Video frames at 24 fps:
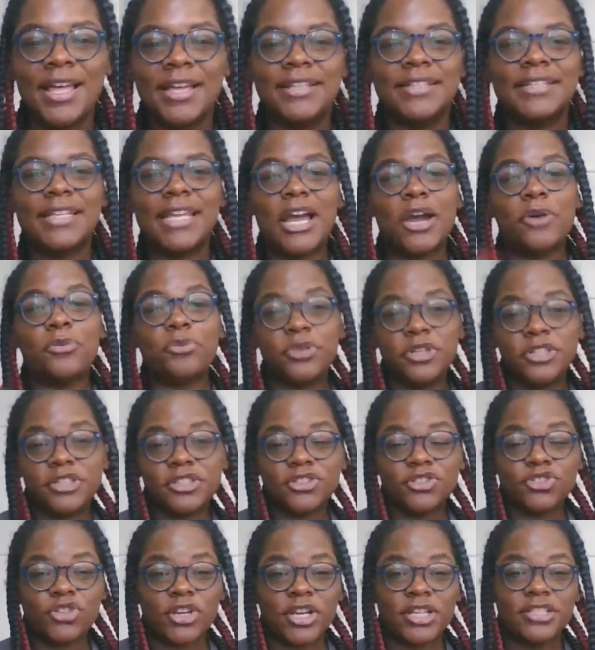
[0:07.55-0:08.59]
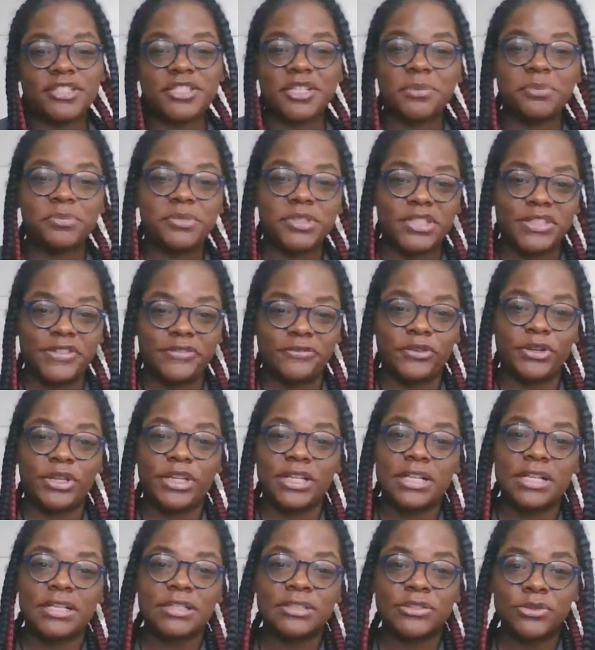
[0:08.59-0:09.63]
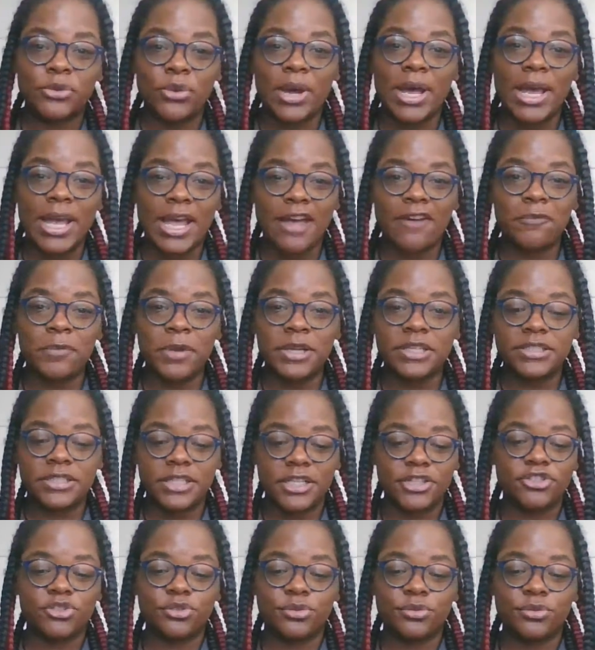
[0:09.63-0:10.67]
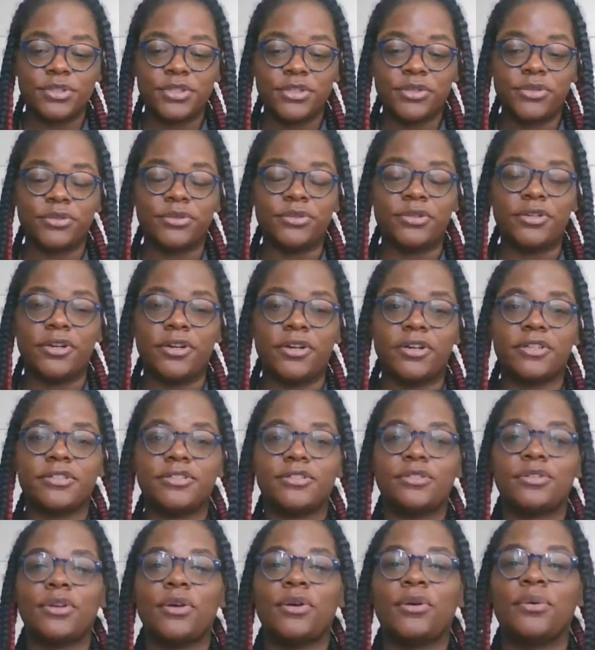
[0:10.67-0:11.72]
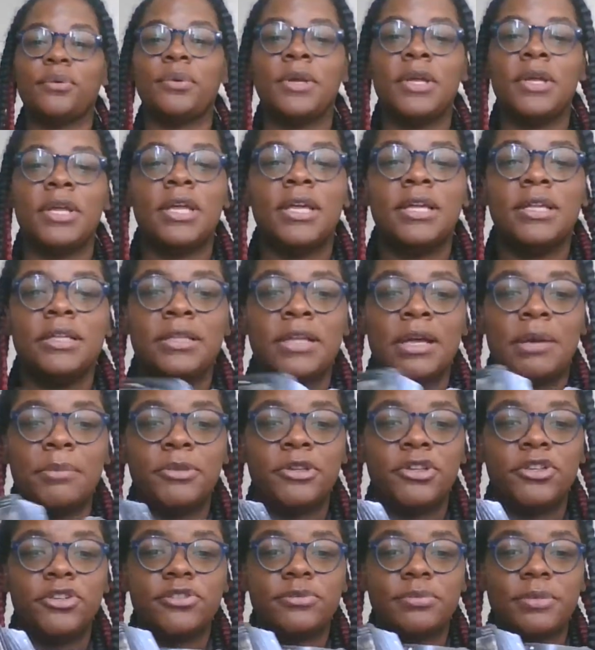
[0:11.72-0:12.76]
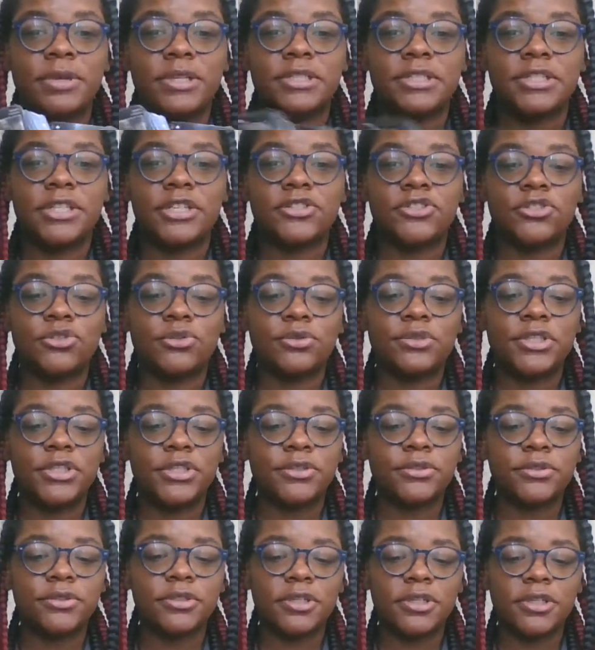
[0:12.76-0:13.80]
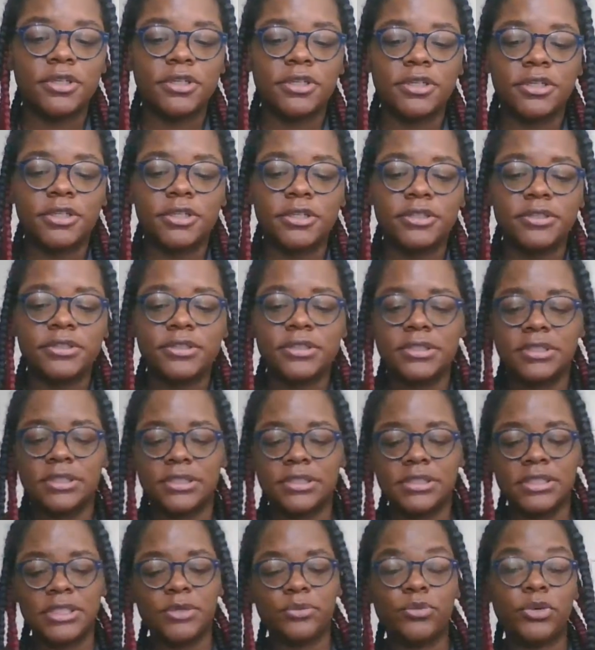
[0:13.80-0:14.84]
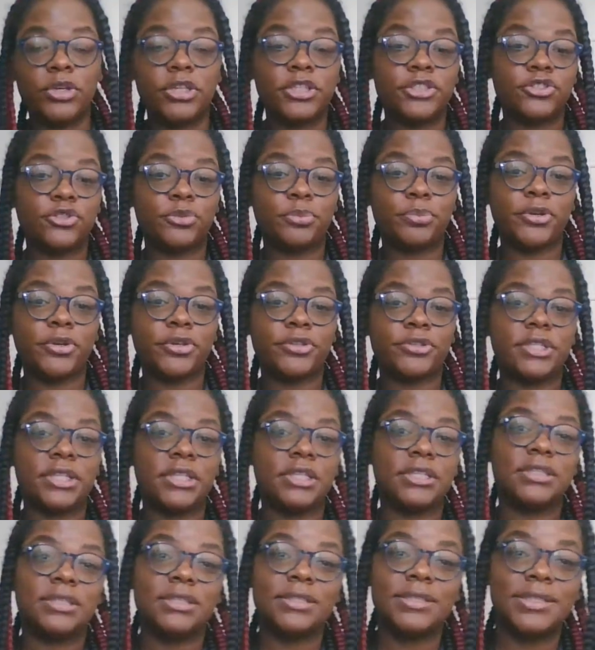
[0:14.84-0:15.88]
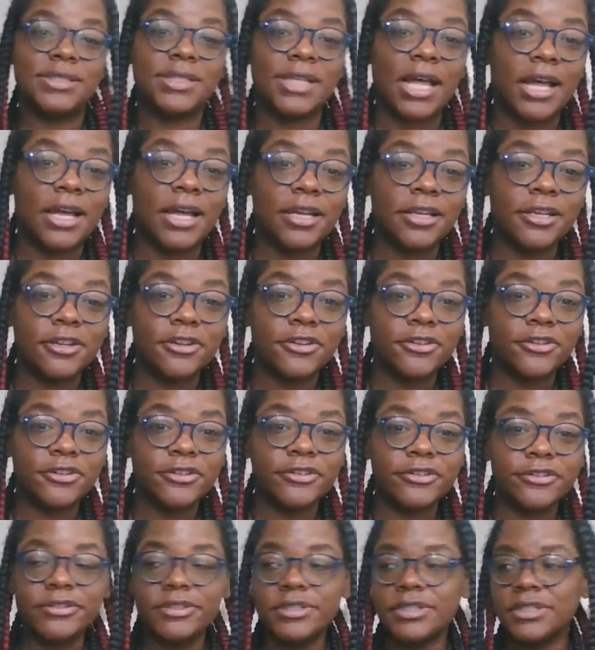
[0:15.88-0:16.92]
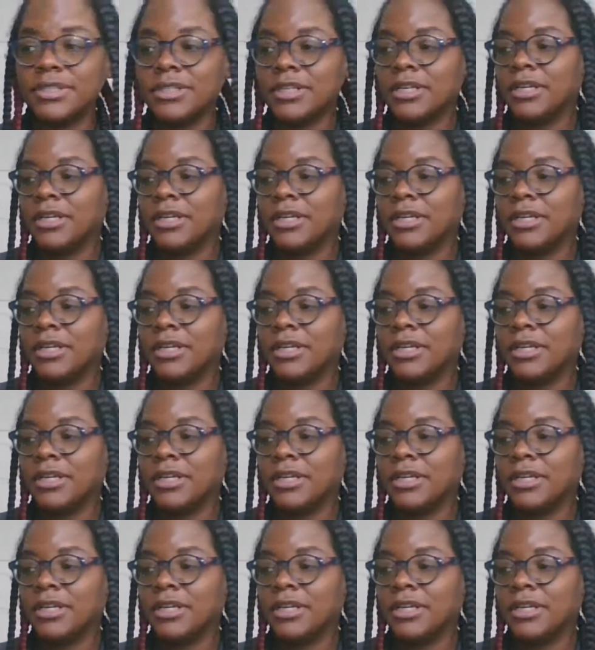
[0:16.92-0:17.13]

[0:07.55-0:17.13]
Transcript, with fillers: Now I wanted to try something different, so I have my sexual tarot cards. So I'm going to use my sexual tarot cards to see what is your person desires.